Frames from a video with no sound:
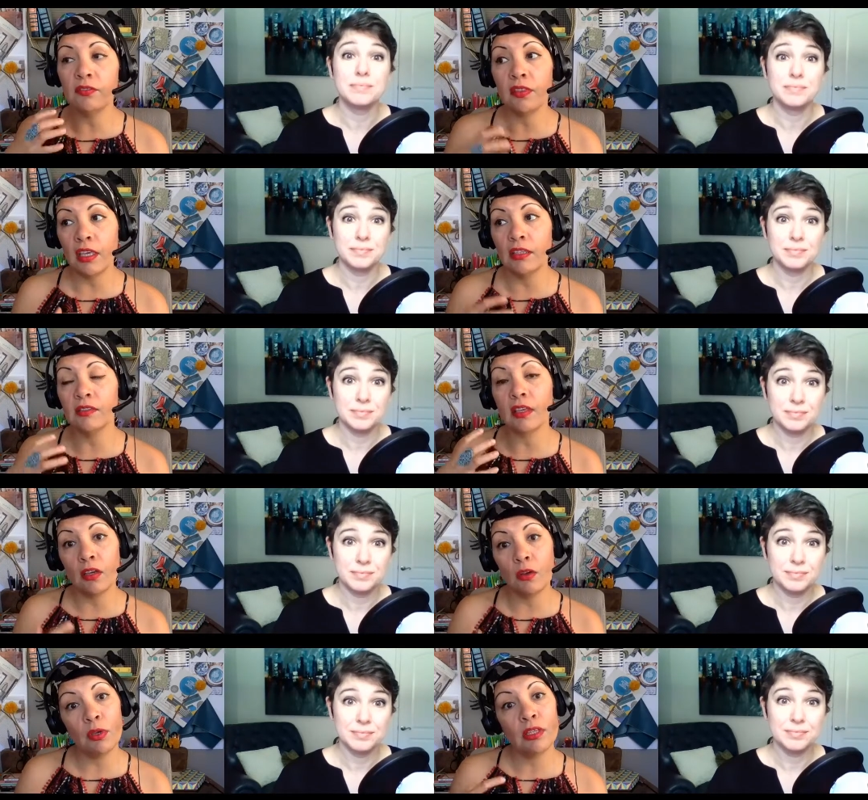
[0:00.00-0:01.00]
Speaker 1: of things that
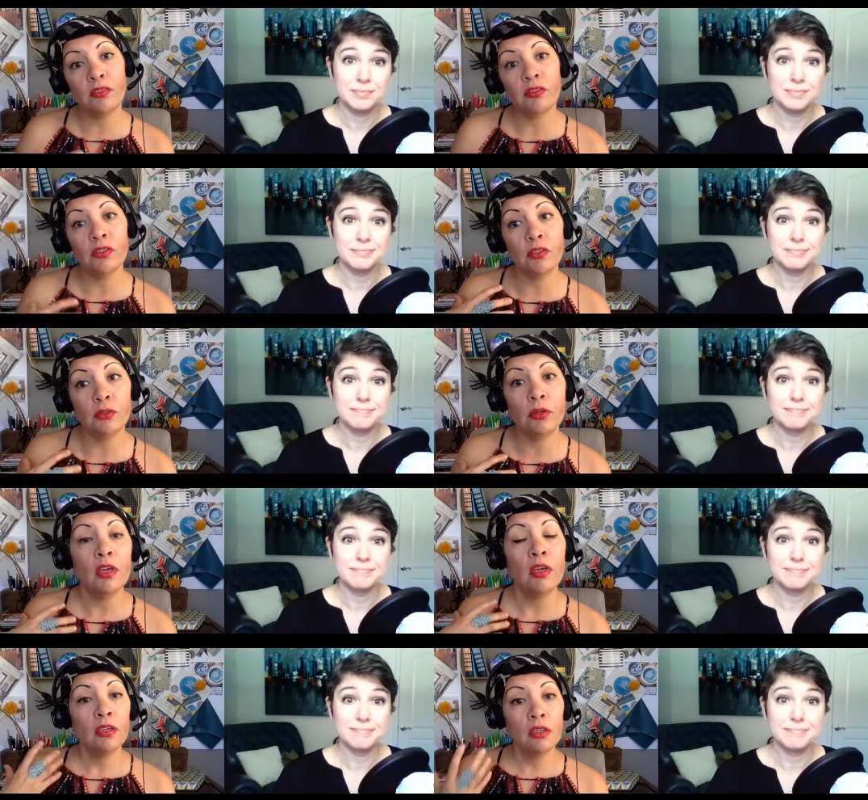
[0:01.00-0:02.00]
go into
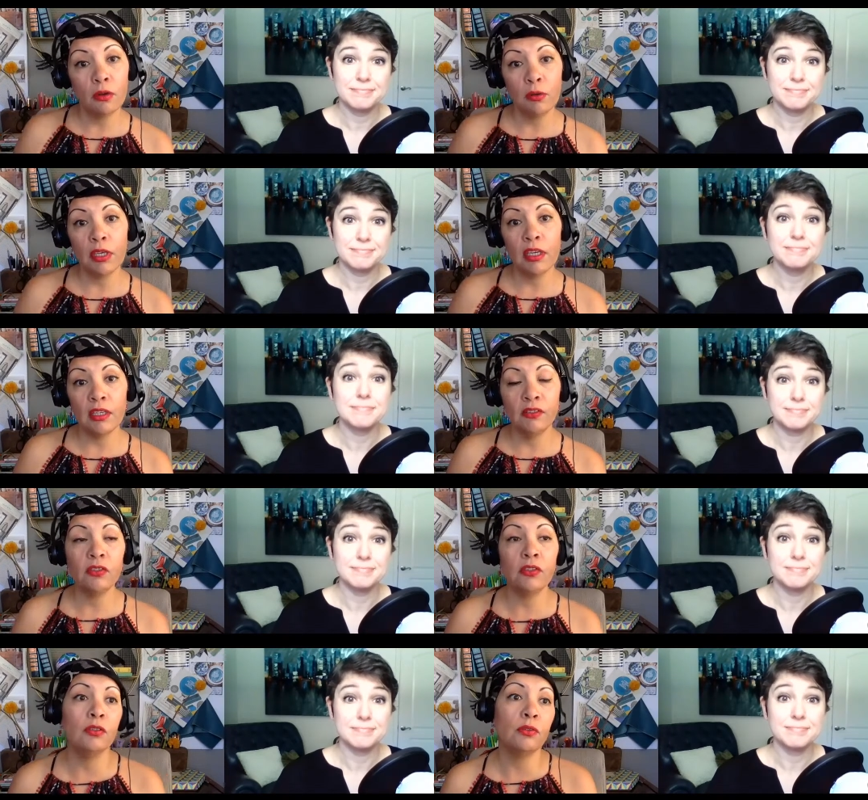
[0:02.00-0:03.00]
going
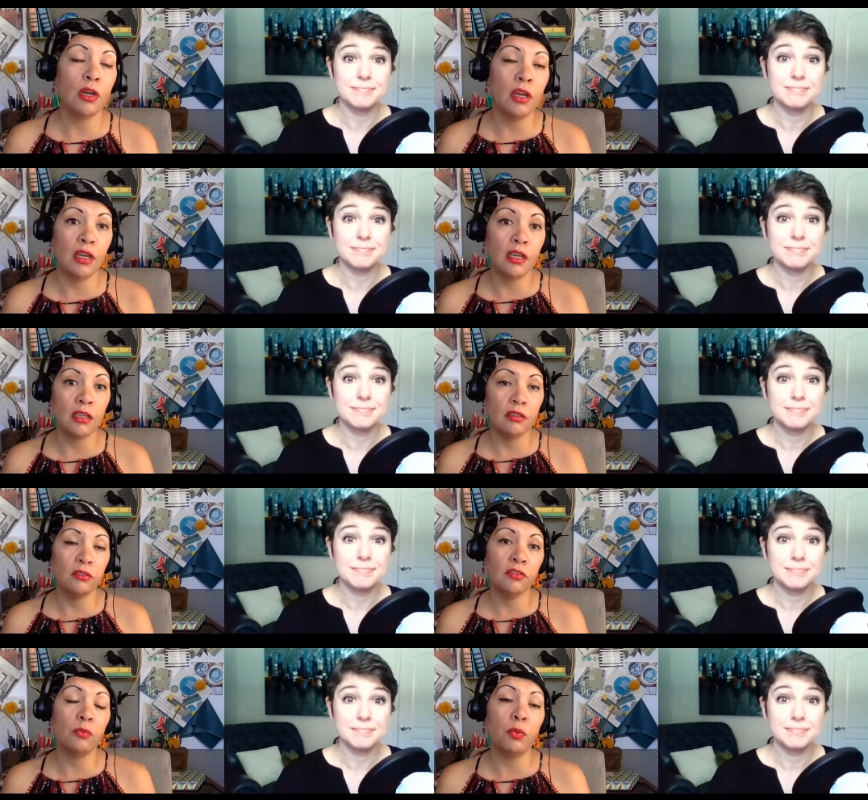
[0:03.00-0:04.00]
into uh,
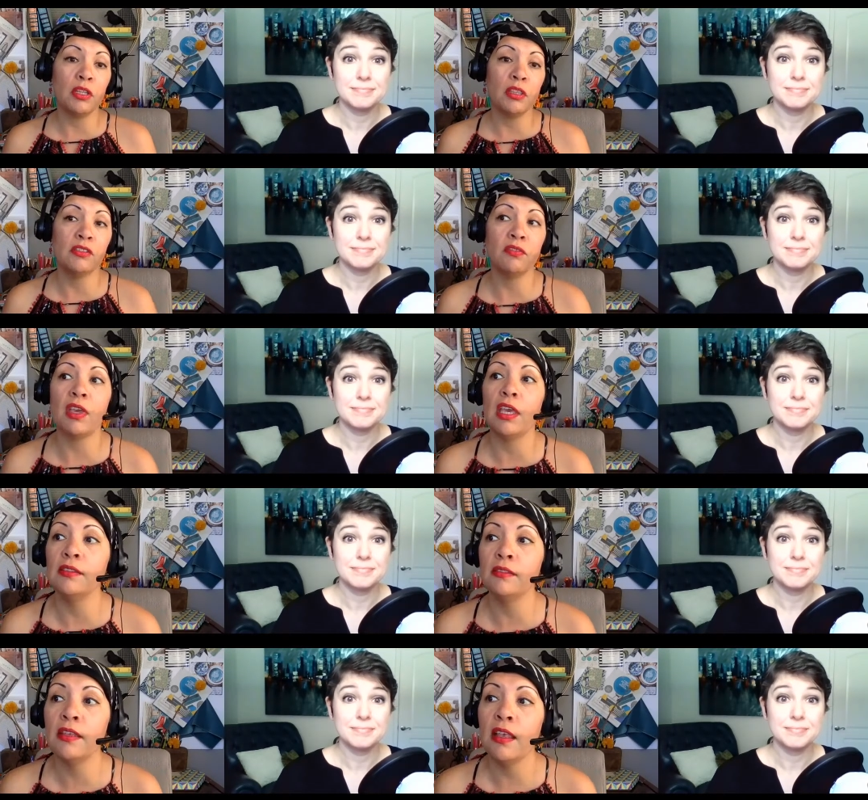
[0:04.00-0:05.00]
to one of these
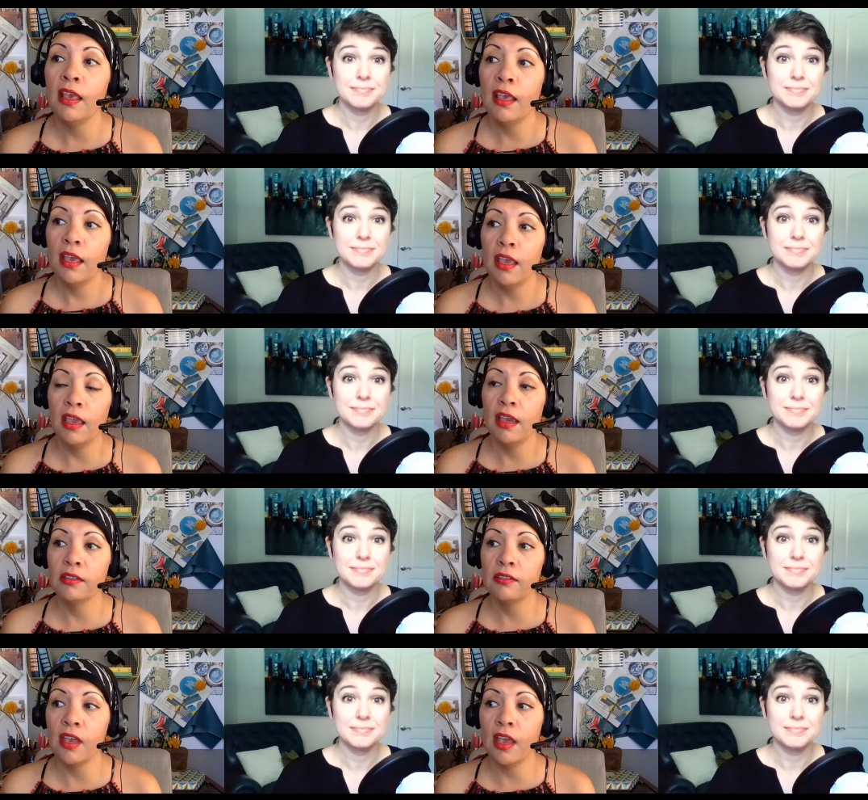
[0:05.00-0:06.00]
events
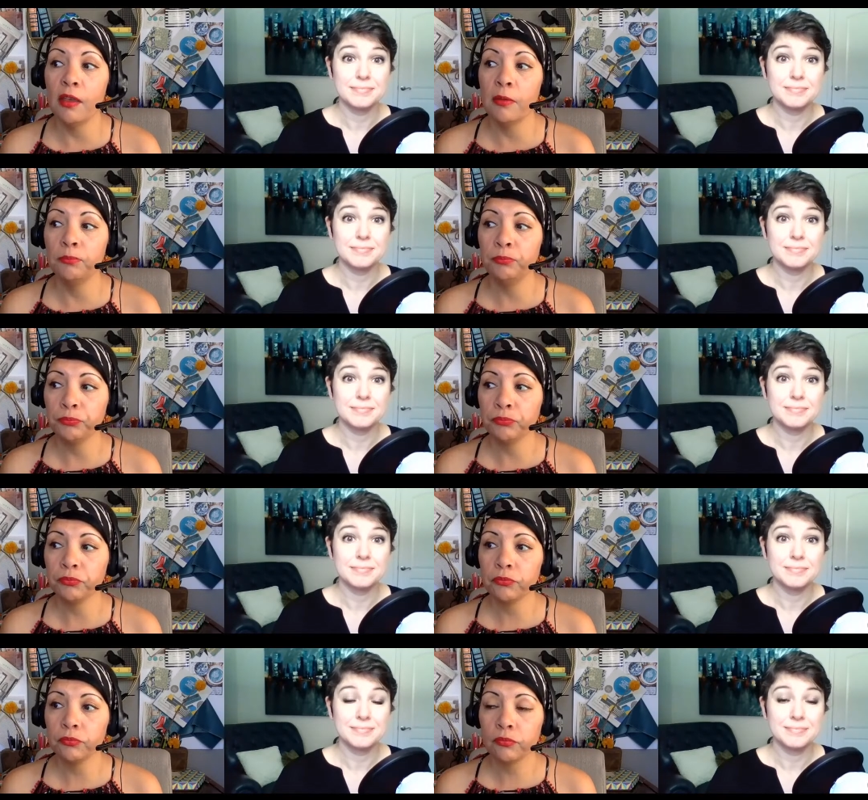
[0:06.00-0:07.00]
and um,
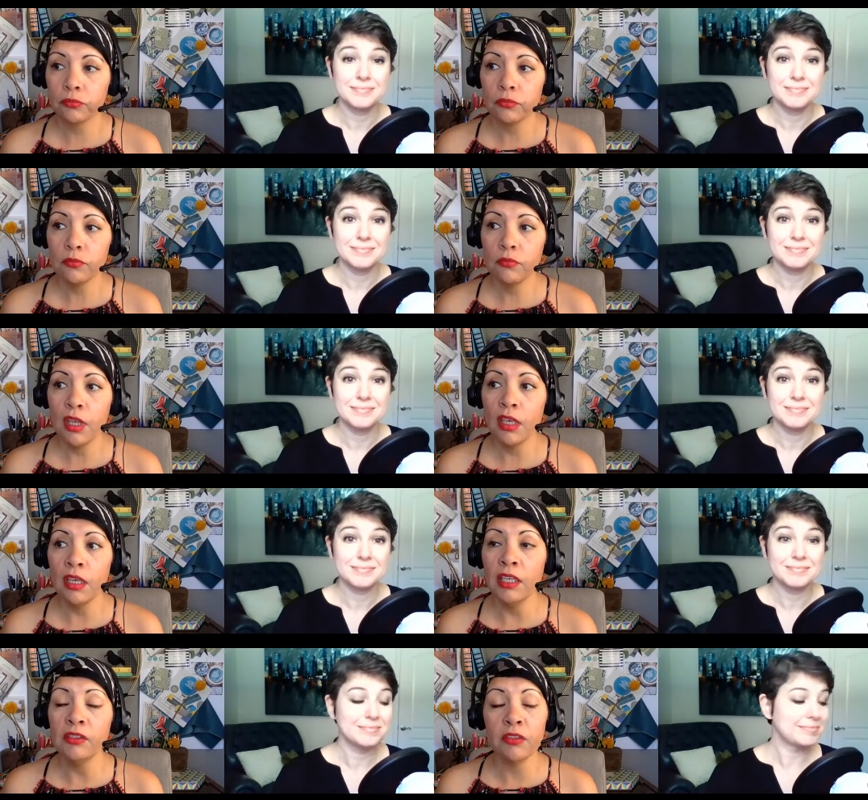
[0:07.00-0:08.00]

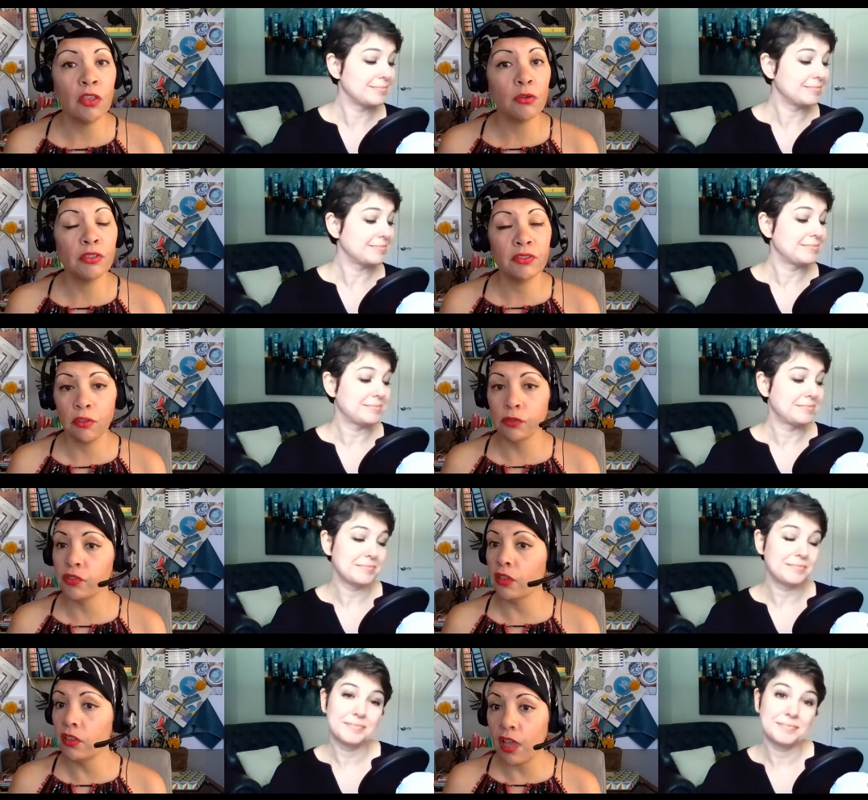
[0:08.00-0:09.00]
it there is there's
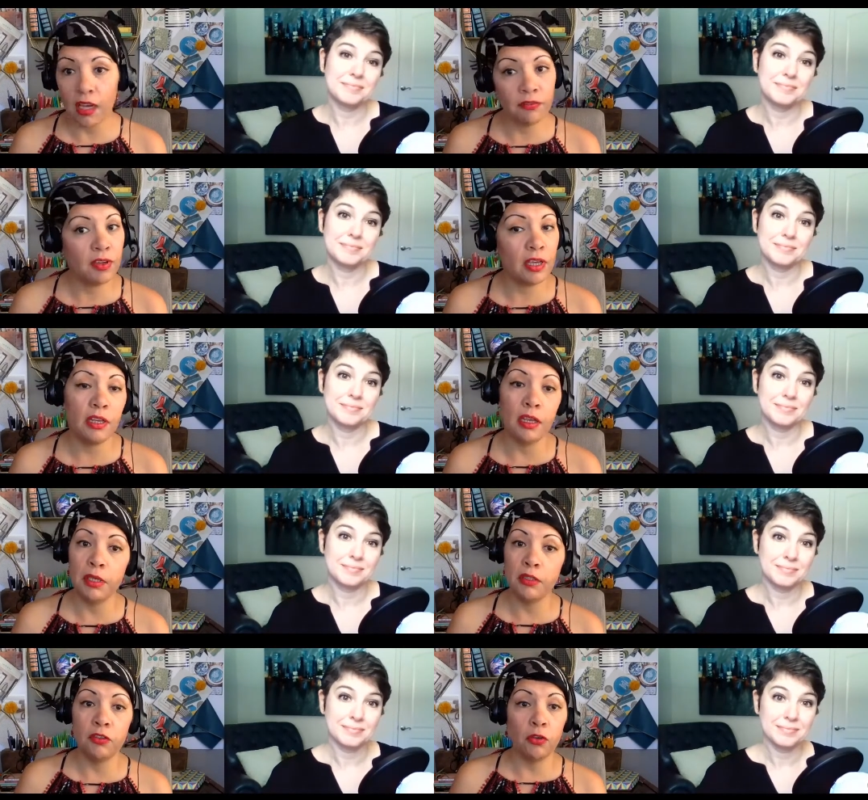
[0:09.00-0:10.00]
a lot of fun i
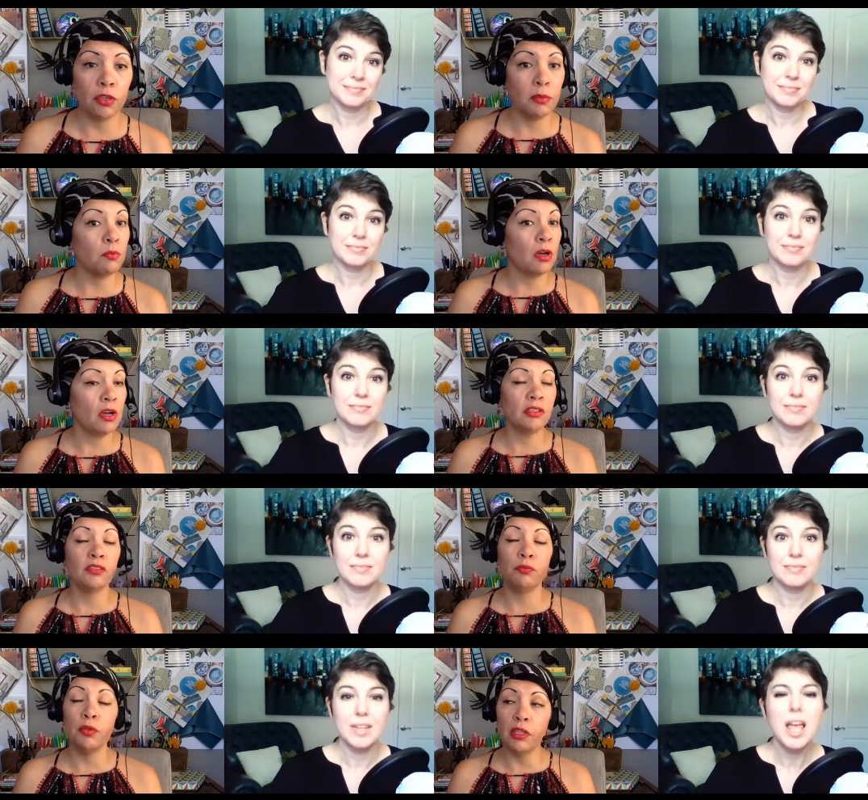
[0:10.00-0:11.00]
mean don't get me wrong
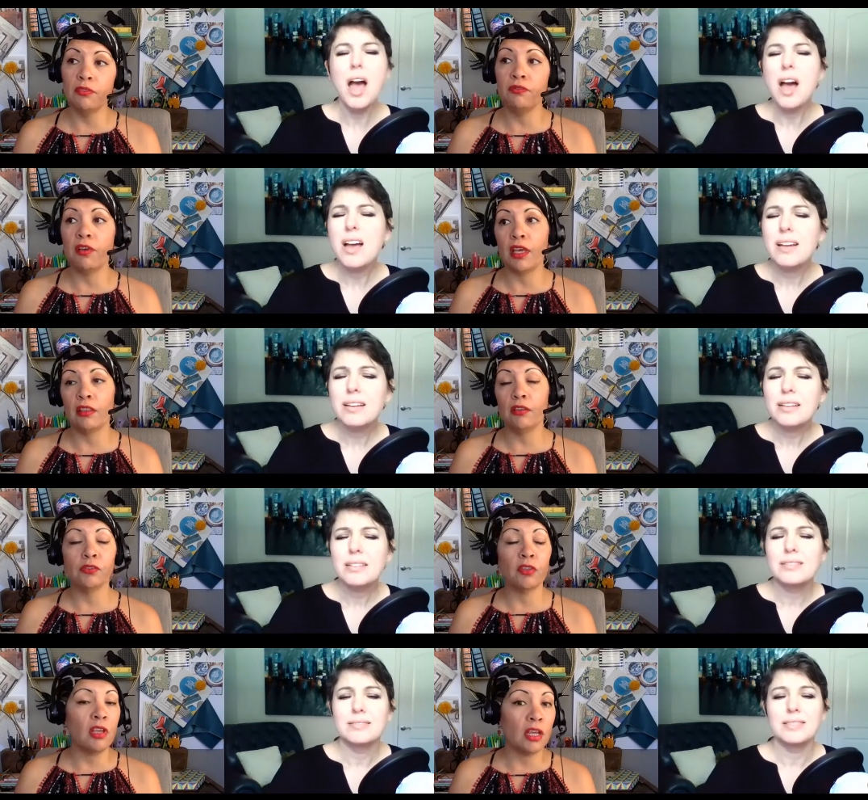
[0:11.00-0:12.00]
it's really fun there's
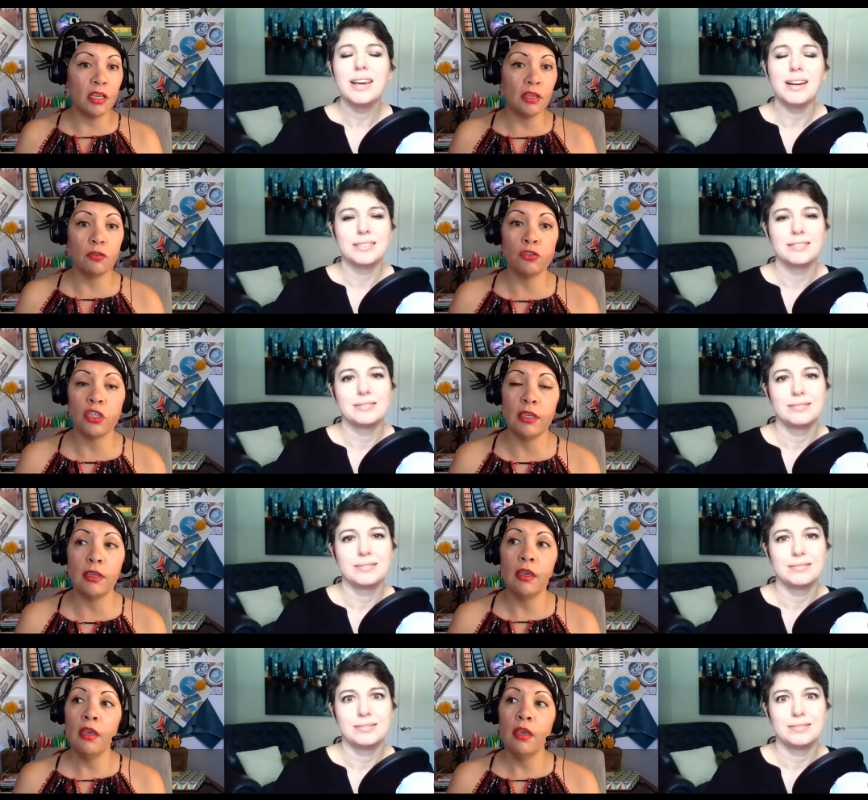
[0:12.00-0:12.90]
a lot of energy